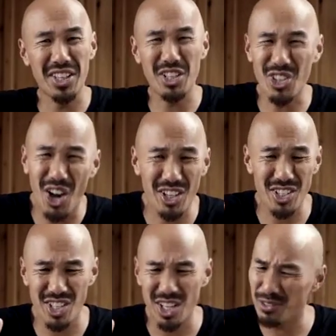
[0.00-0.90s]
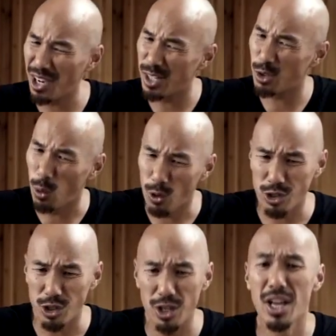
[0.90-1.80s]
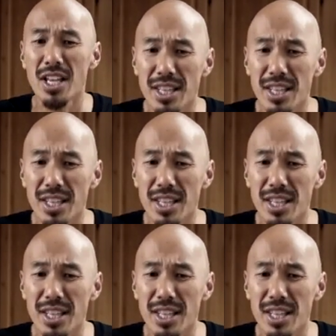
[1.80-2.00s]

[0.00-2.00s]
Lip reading: they saw the Son of God tortured,